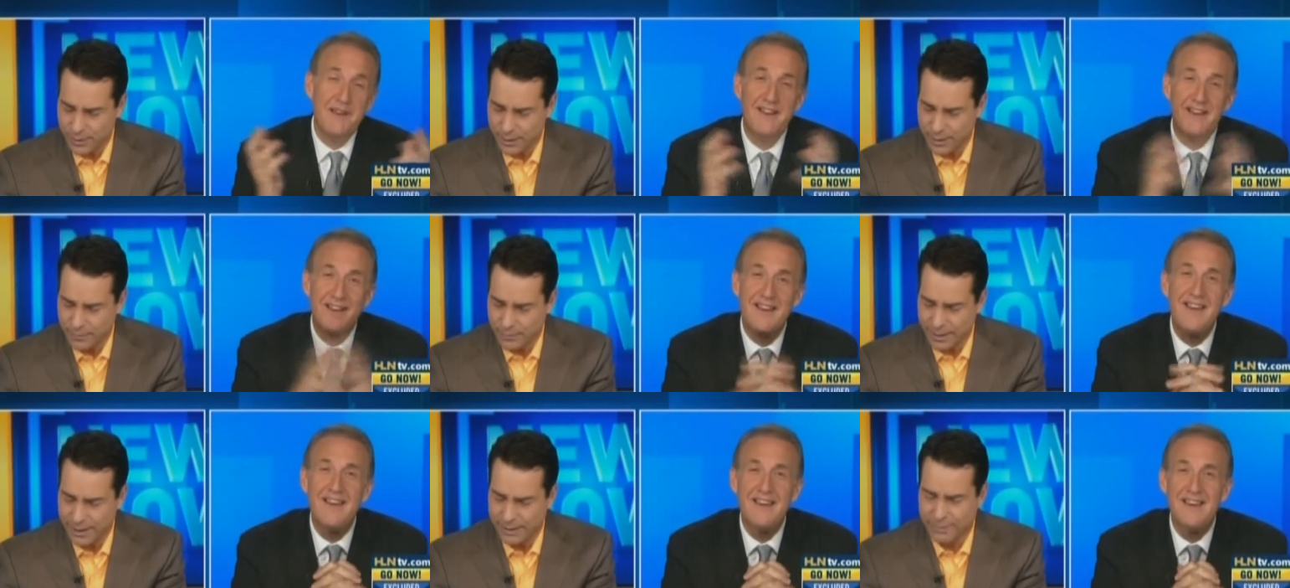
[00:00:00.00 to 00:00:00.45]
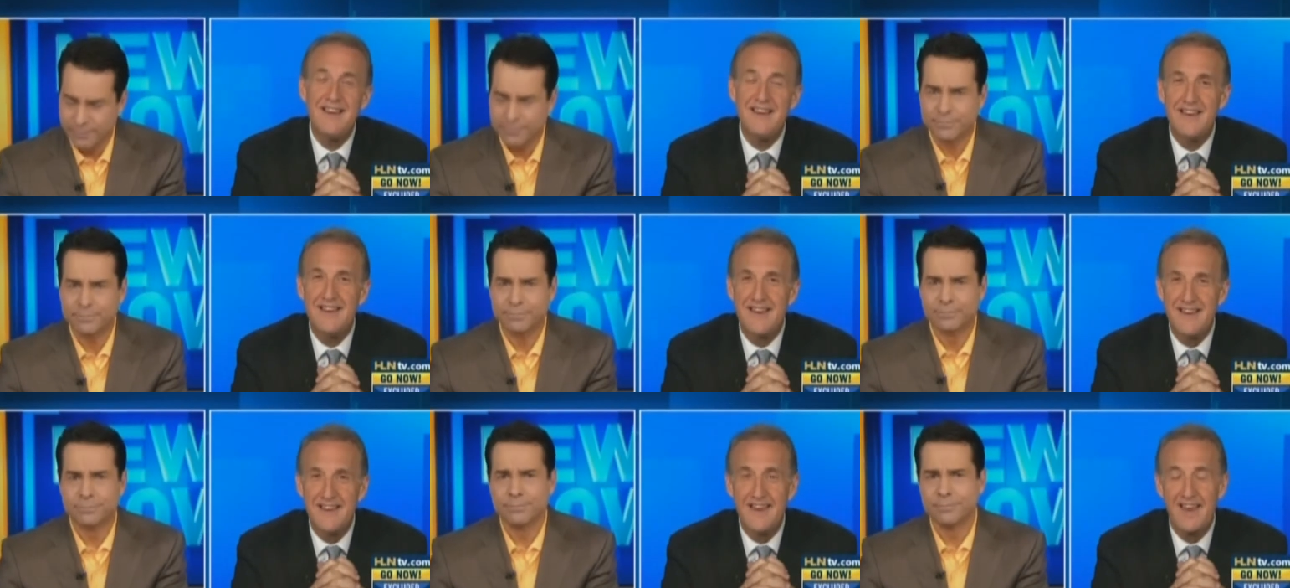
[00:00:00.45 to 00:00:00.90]
Speaker 1: I mean, inmate.
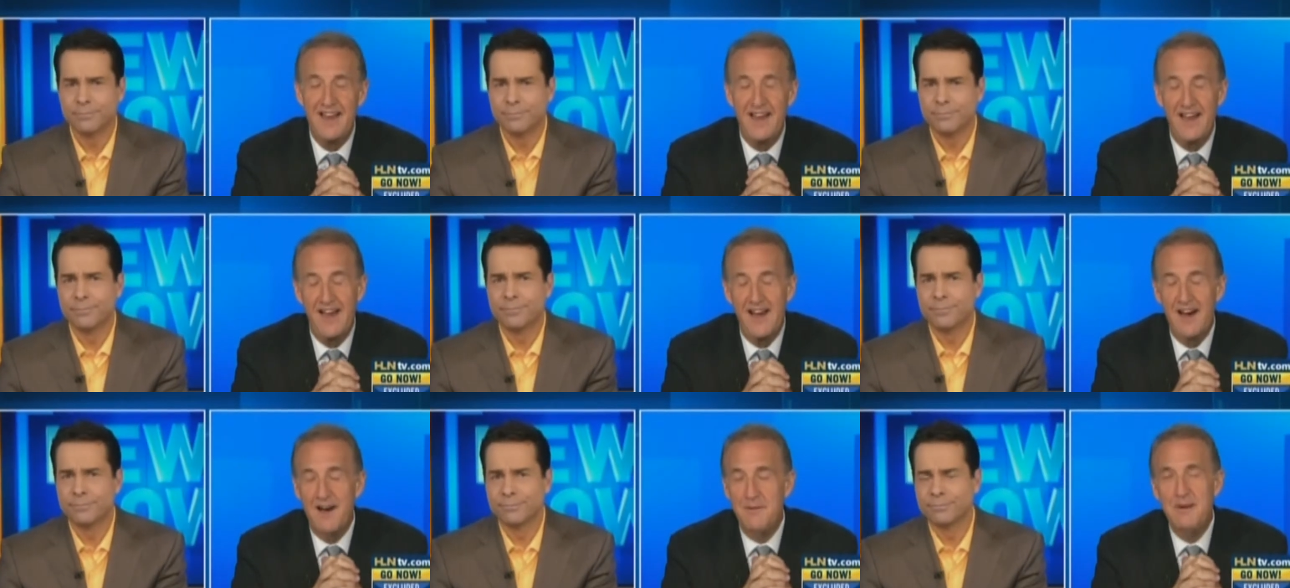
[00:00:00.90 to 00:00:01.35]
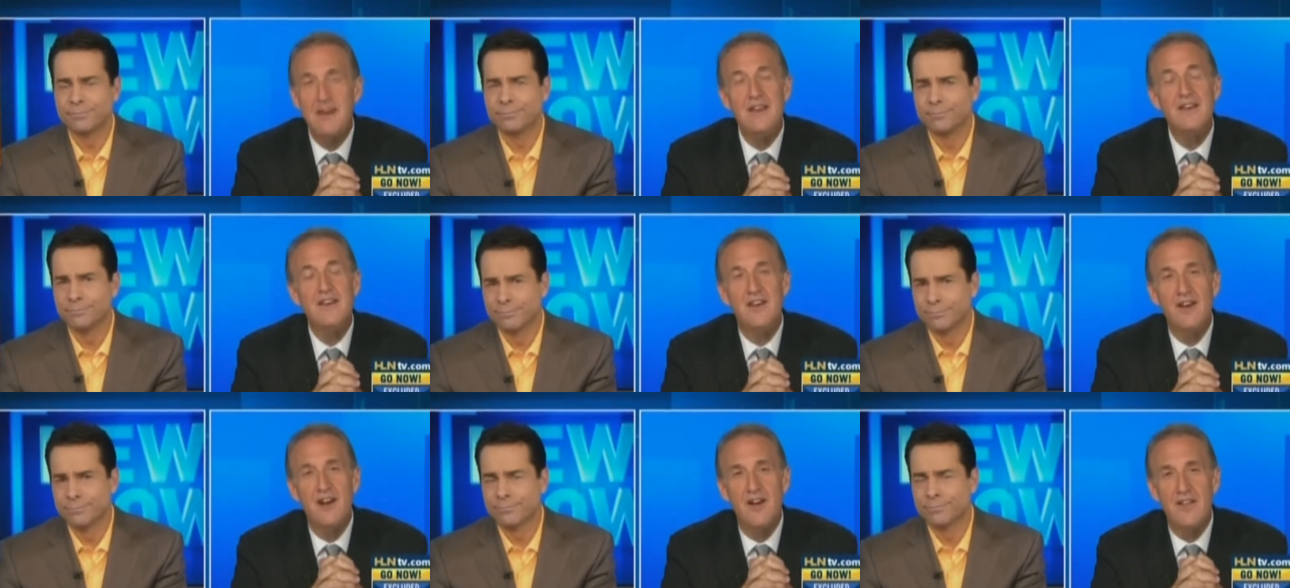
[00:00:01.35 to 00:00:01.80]
Yeah, I
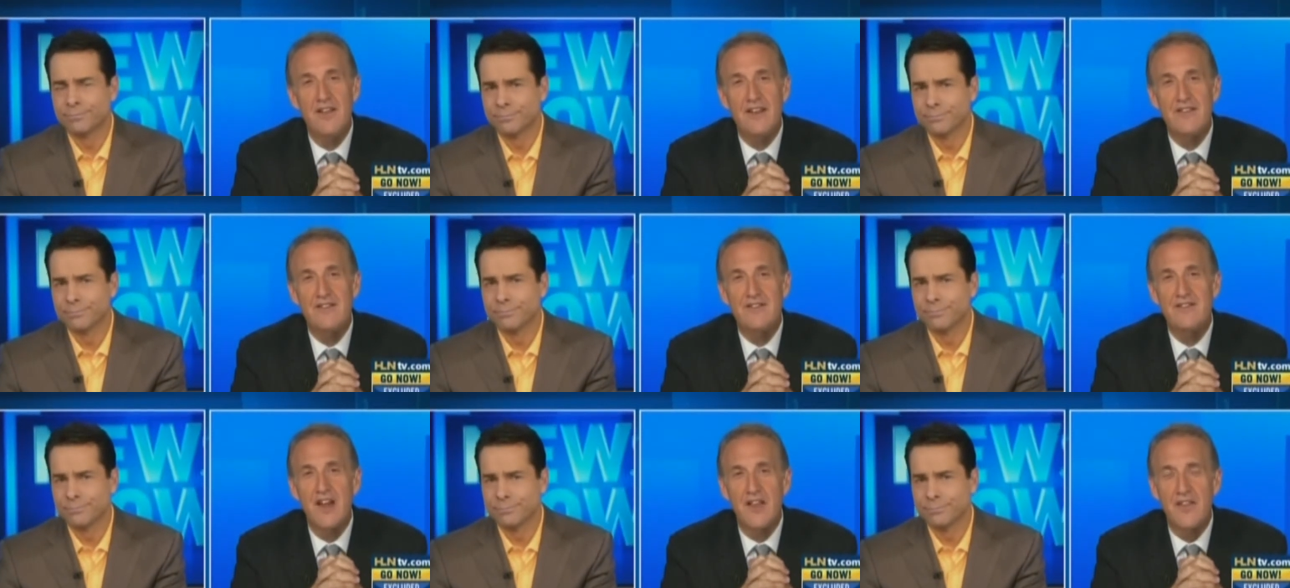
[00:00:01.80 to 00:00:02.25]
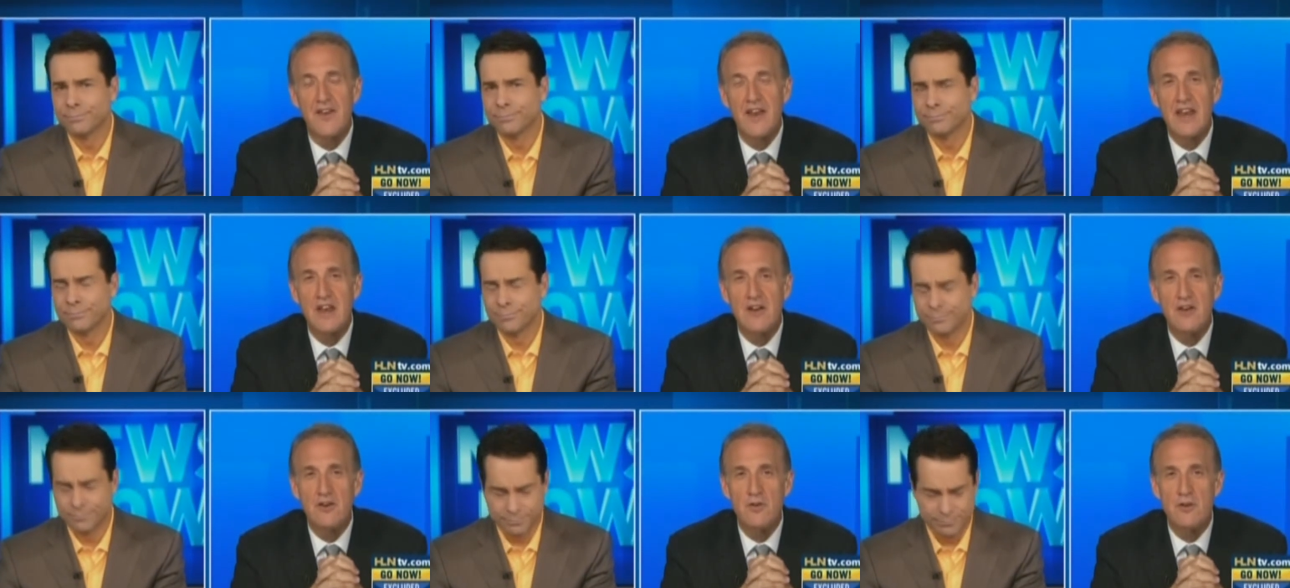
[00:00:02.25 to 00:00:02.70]
mean, you know, there's, nothing
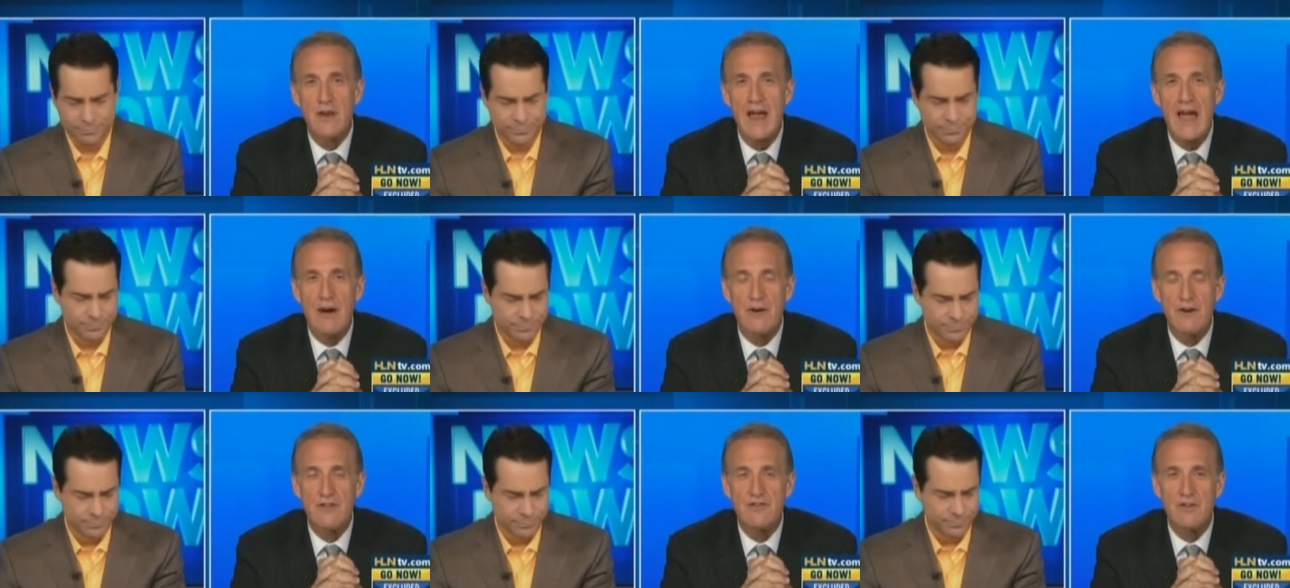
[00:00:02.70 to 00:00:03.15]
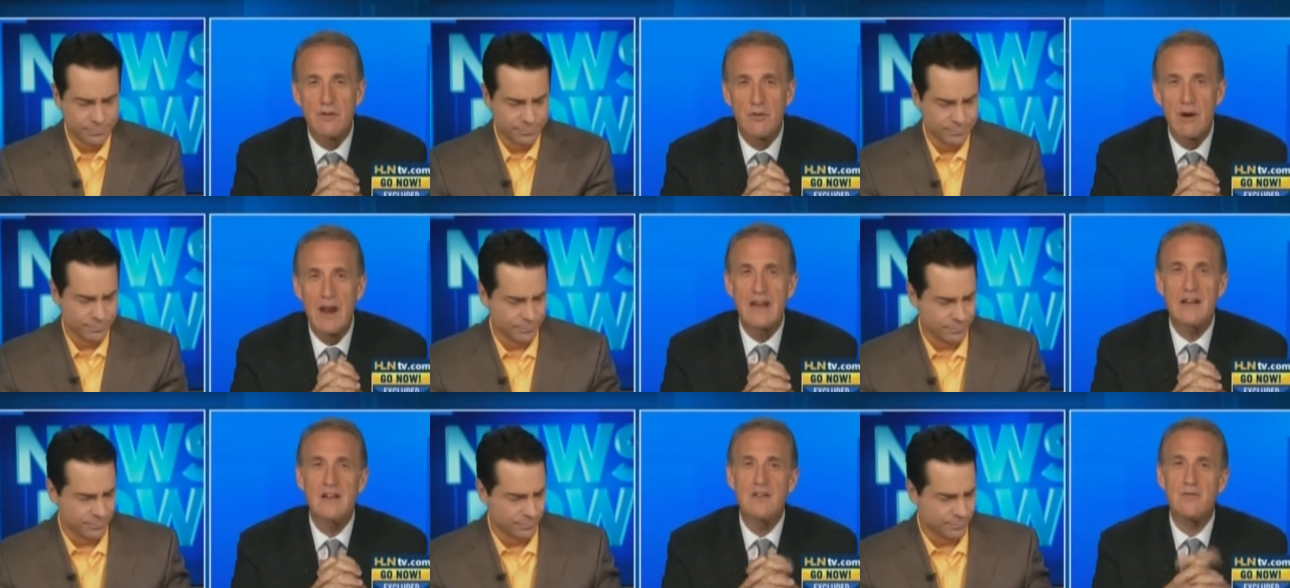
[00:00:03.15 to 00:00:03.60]
they can do now. His
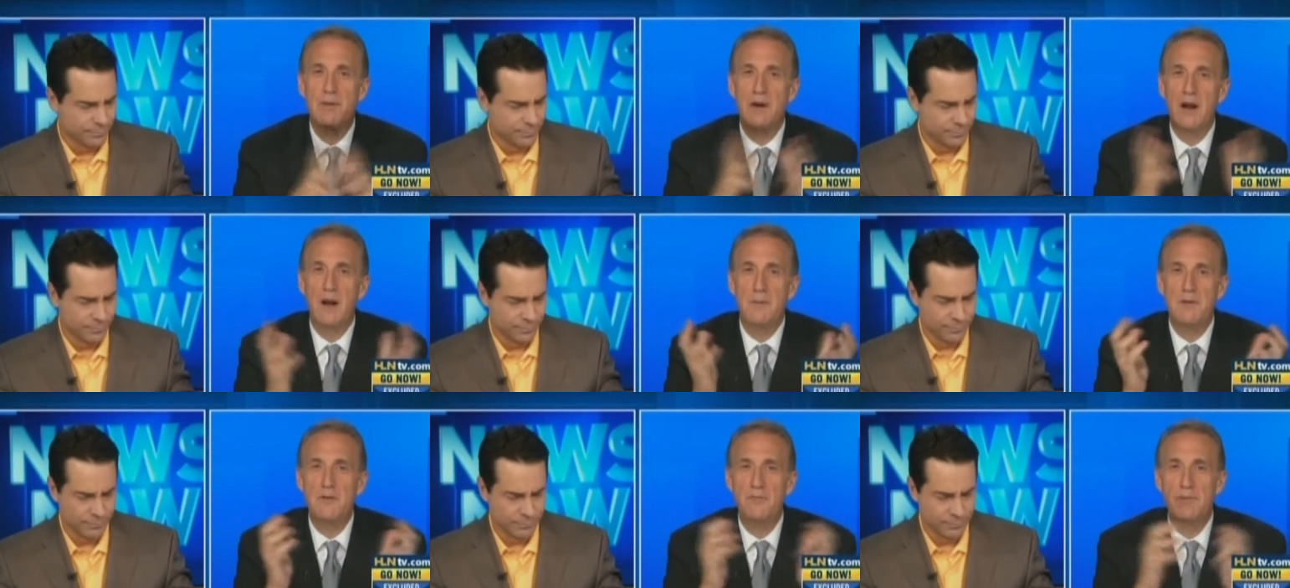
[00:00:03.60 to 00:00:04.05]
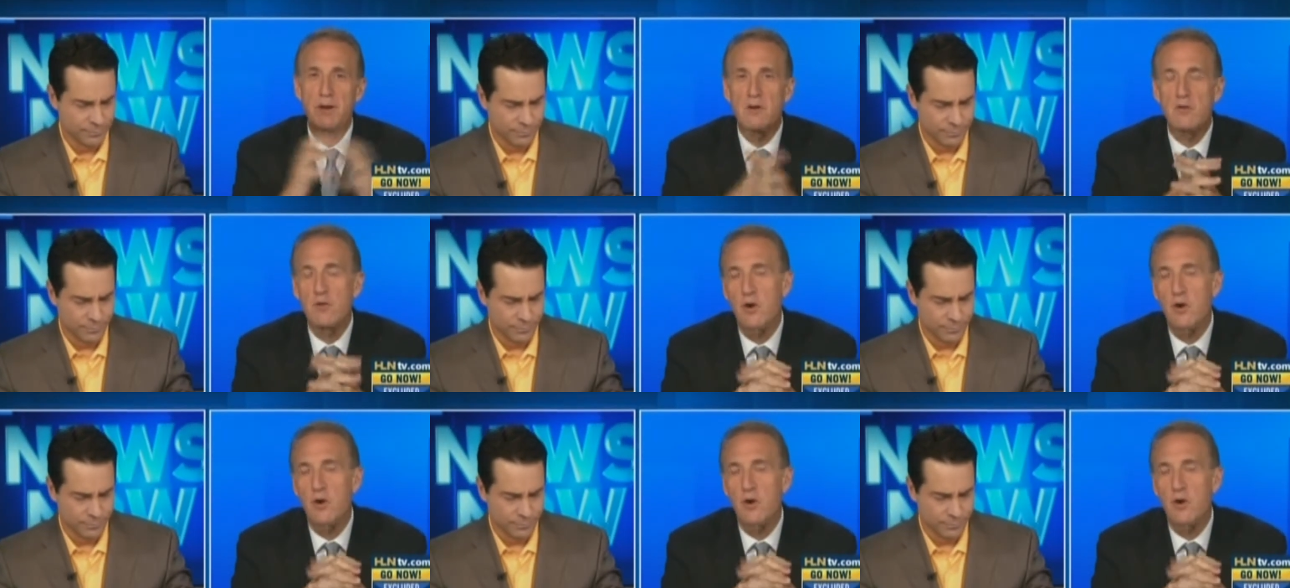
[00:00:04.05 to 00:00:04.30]
direct has been up. He's been